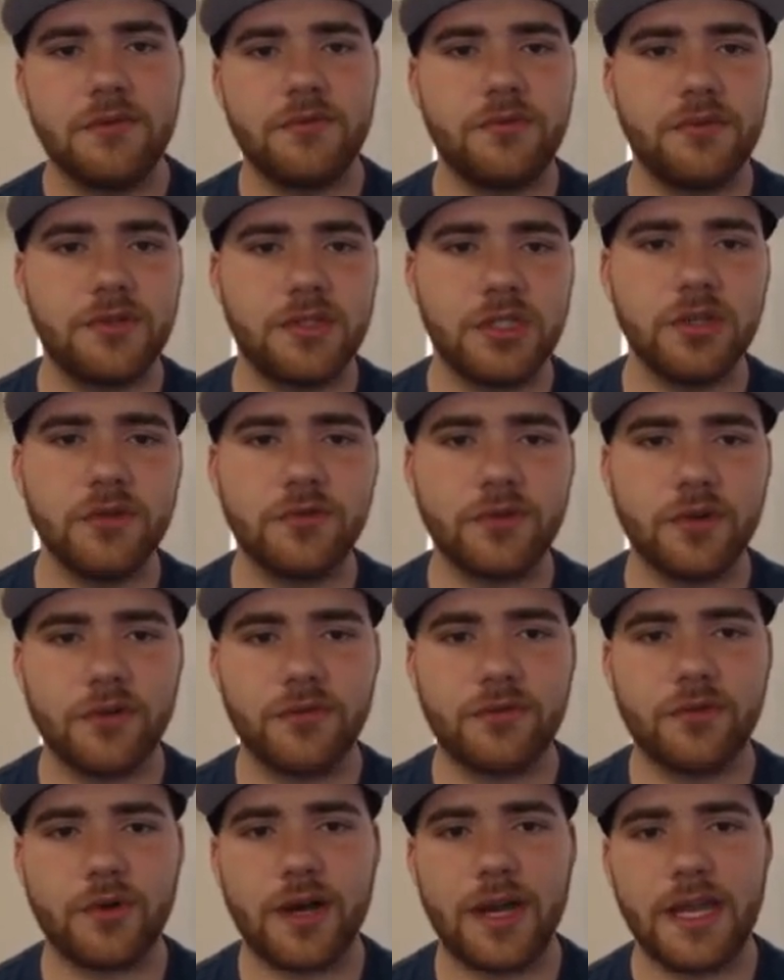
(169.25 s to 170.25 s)

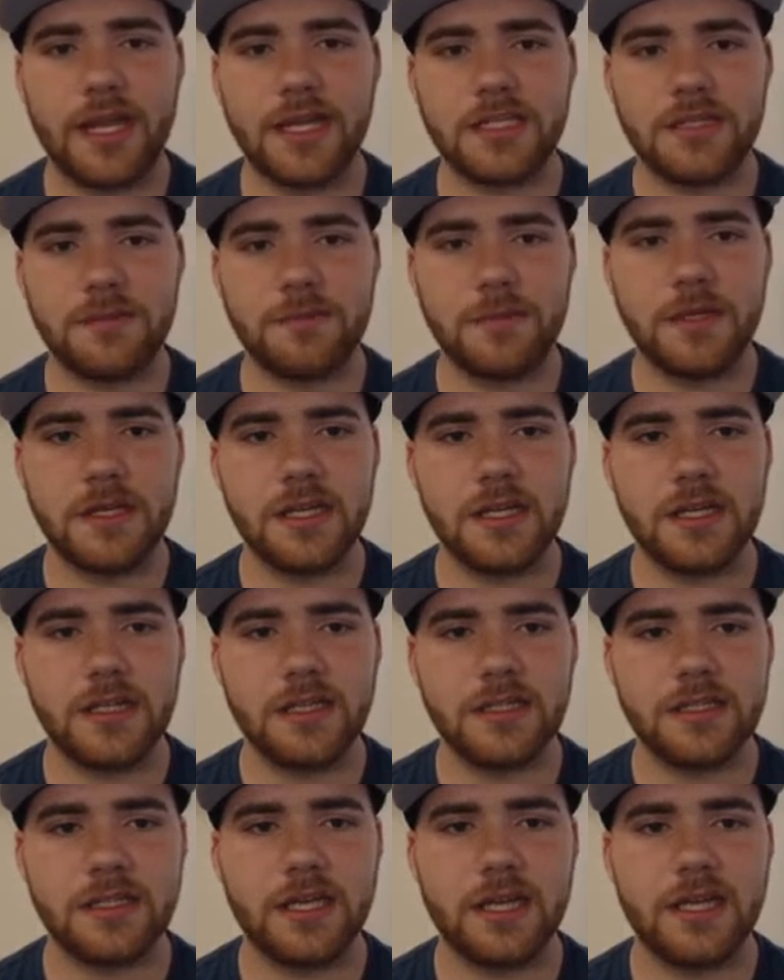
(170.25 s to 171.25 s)
244
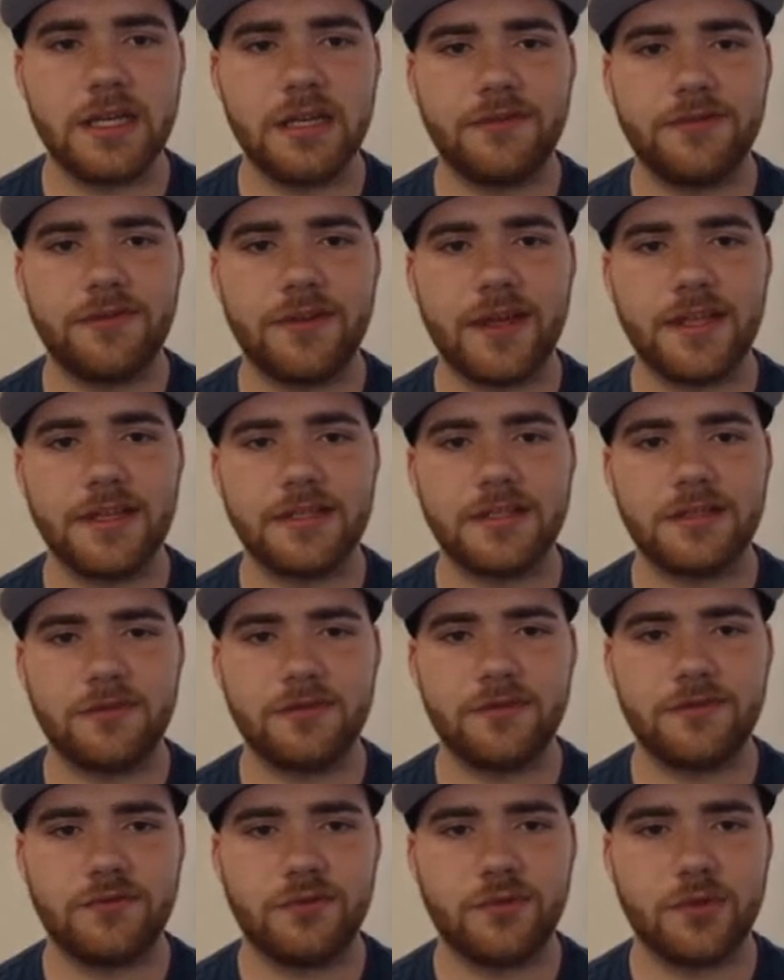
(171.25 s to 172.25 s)
HP, 10 defense,
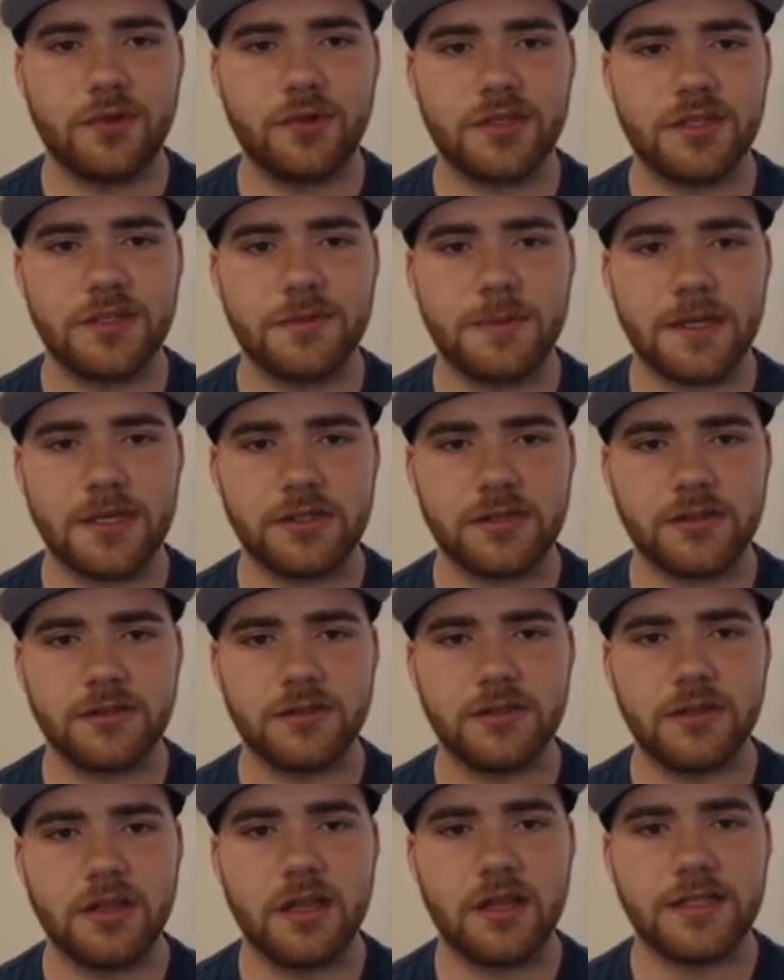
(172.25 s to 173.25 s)
4
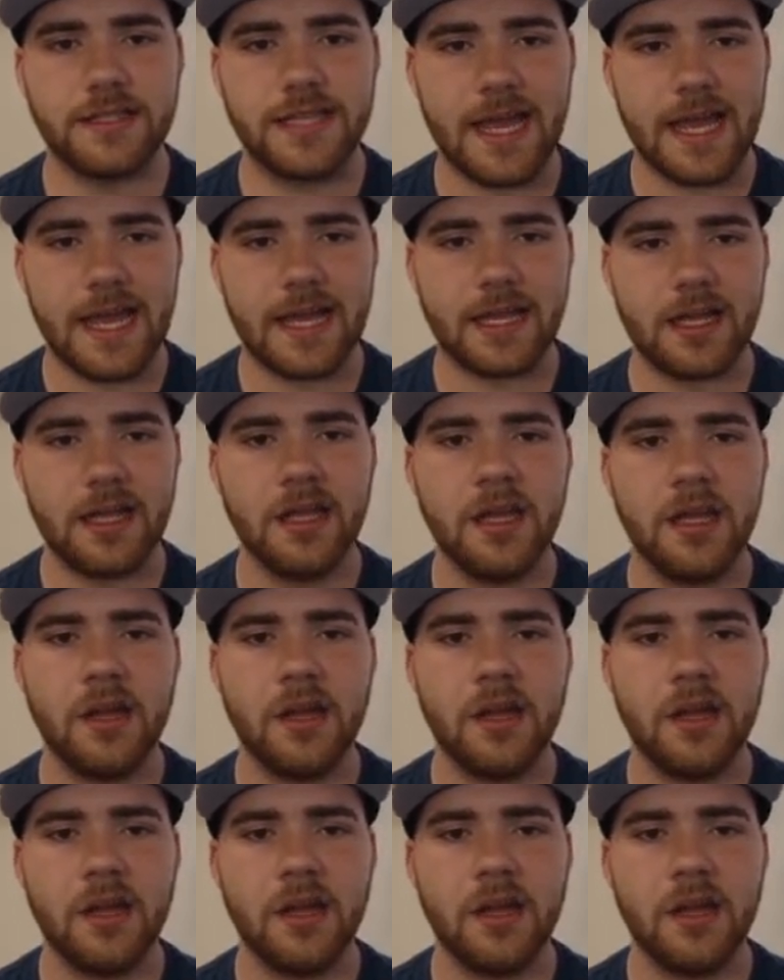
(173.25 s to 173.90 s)
special attack,